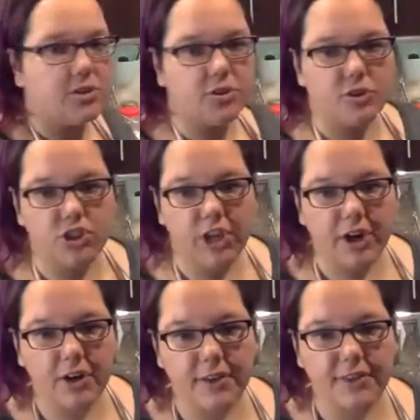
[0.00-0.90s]
to
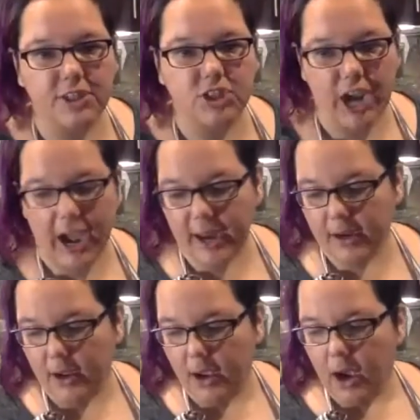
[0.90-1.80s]
share in the chat
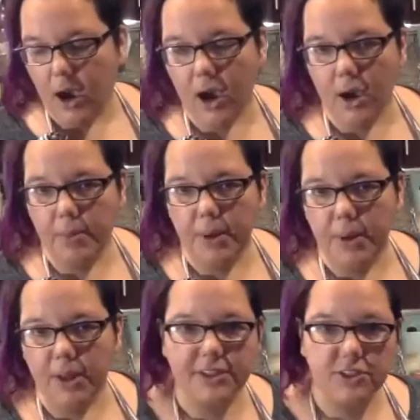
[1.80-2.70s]
um, a
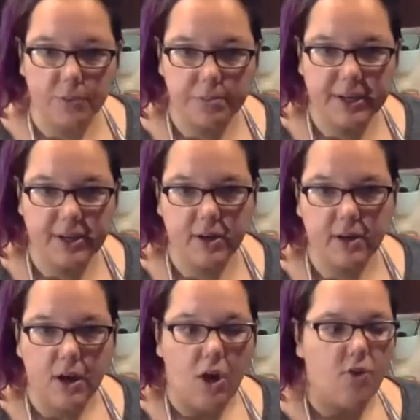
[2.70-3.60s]
list from PETA
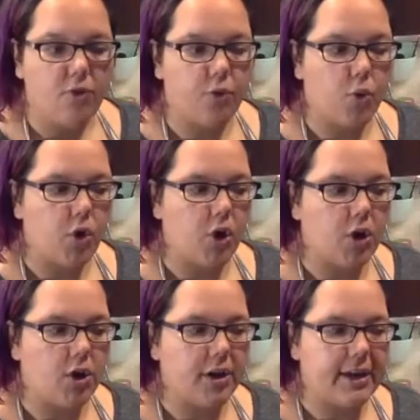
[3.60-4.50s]

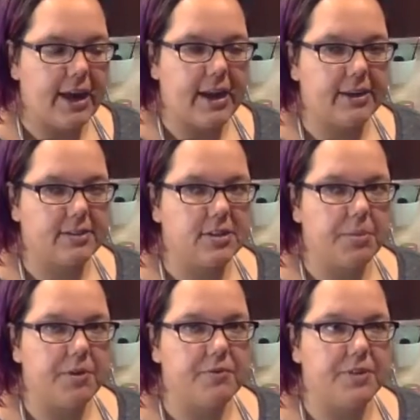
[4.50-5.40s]
for getting some
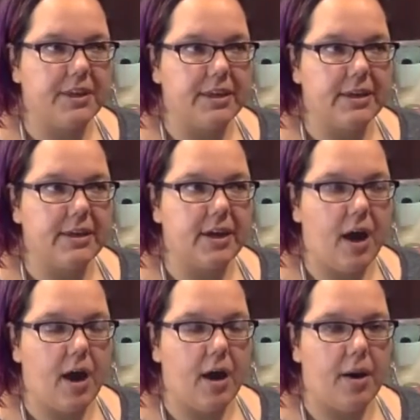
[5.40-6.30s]
of the
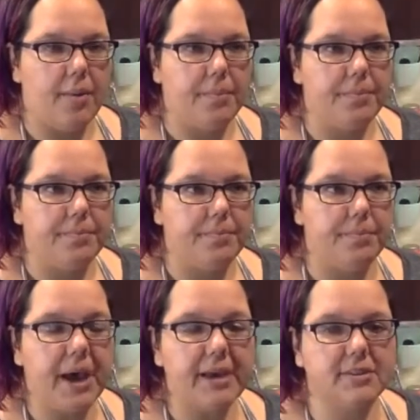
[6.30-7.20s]
um,
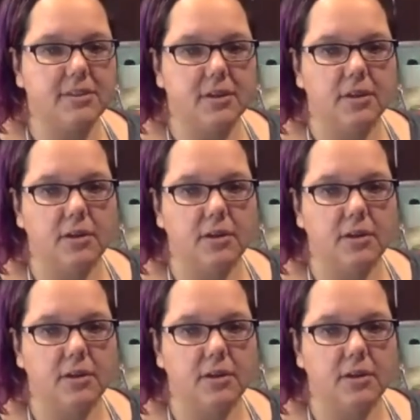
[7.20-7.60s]
best